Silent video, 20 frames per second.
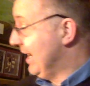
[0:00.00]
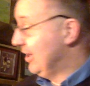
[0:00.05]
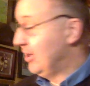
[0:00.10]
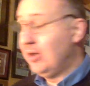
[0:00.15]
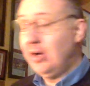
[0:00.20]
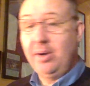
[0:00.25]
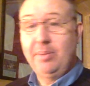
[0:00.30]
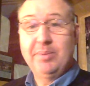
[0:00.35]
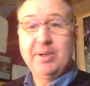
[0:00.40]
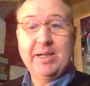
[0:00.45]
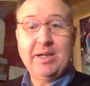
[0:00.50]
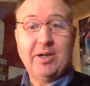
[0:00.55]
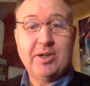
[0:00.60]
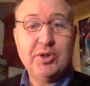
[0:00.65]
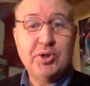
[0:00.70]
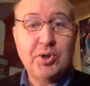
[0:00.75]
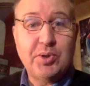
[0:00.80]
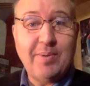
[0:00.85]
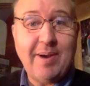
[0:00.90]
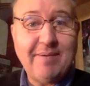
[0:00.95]
copy. I
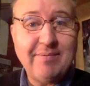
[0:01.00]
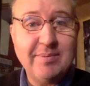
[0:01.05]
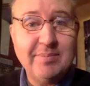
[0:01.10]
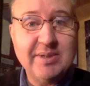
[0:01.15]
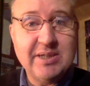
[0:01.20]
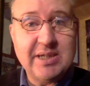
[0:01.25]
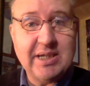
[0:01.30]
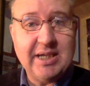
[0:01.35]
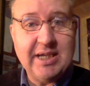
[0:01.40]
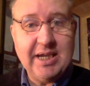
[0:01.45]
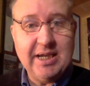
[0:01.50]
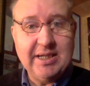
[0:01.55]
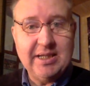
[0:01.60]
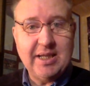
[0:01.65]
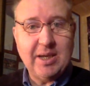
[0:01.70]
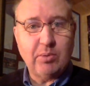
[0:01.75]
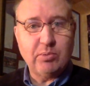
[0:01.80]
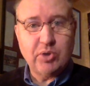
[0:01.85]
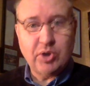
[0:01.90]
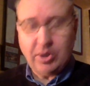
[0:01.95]
used to have them as a kid,
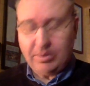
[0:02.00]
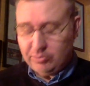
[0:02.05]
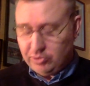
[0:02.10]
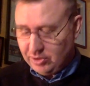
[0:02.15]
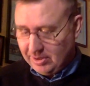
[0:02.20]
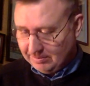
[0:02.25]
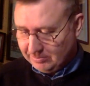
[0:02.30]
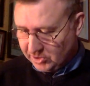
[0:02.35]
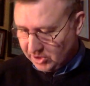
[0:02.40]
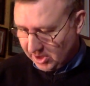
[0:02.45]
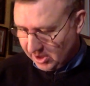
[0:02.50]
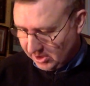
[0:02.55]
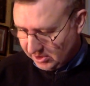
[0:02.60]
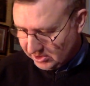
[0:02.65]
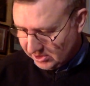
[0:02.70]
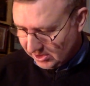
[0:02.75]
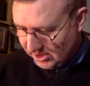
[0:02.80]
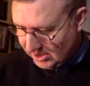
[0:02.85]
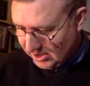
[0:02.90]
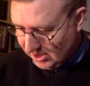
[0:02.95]
the old Top Trumps
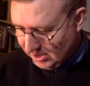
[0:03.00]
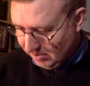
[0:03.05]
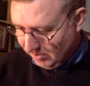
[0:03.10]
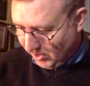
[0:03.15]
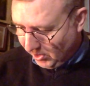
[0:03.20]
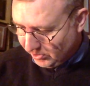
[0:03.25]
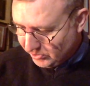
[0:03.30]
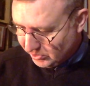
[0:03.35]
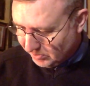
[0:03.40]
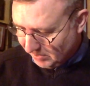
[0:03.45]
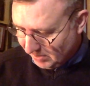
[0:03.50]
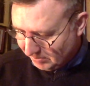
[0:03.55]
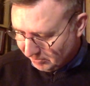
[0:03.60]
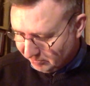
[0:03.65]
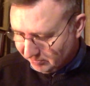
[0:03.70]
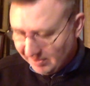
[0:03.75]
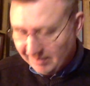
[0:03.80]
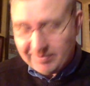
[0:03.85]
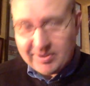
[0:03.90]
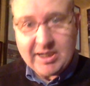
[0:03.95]
cards. But I always remember
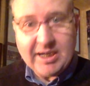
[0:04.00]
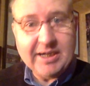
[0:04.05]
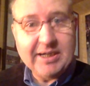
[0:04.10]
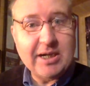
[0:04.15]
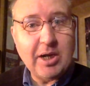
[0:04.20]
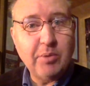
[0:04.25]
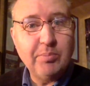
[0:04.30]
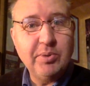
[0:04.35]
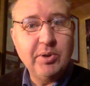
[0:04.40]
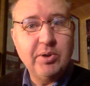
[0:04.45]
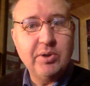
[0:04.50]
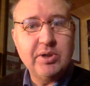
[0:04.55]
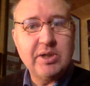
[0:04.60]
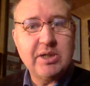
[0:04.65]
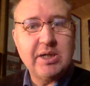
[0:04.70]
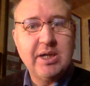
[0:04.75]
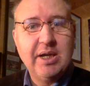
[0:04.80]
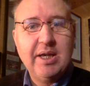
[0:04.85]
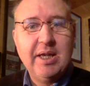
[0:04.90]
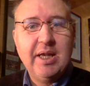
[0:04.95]
Rivellino
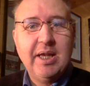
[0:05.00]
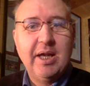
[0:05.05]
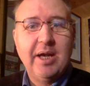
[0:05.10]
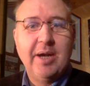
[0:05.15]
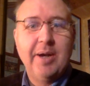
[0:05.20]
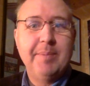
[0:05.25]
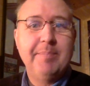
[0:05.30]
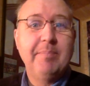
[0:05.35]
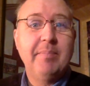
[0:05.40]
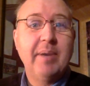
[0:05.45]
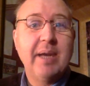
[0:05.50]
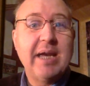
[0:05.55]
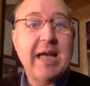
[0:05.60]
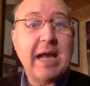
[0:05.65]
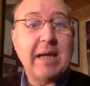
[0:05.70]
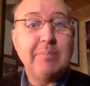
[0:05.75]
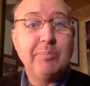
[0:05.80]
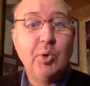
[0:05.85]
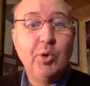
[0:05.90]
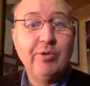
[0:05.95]
because he
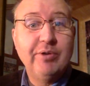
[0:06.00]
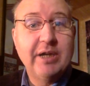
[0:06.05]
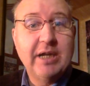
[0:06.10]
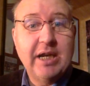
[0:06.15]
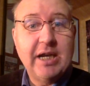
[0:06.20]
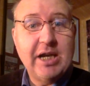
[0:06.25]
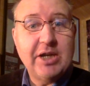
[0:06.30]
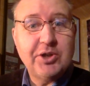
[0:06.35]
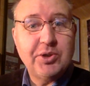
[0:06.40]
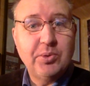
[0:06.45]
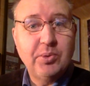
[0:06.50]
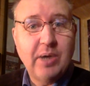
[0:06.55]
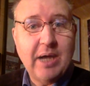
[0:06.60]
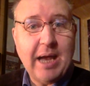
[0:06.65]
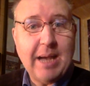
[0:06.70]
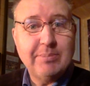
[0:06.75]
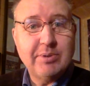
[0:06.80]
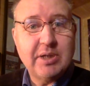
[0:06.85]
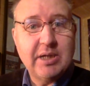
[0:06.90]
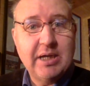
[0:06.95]
had more international
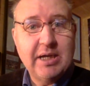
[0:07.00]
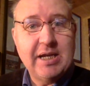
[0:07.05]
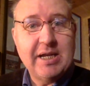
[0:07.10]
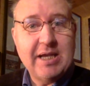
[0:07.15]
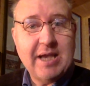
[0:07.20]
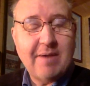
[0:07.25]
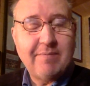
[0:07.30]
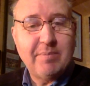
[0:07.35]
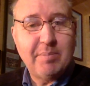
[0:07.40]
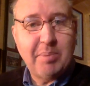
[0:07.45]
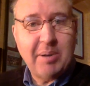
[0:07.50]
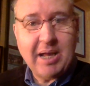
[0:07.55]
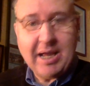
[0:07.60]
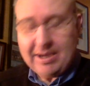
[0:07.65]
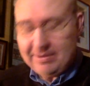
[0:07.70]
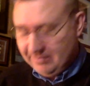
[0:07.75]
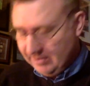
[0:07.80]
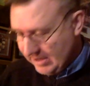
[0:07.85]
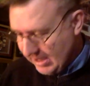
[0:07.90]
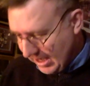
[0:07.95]
caps than any other
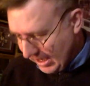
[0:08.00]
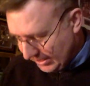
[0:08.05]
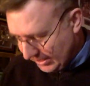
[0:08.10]
player in that